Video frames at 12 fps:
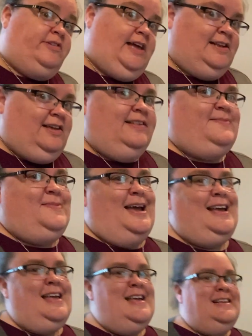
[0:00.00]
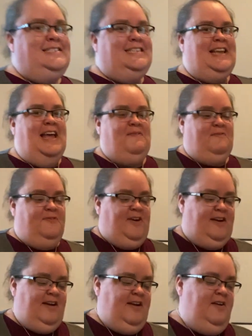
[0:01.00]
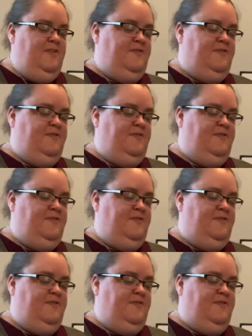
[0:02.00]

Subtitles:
candles, but tonight for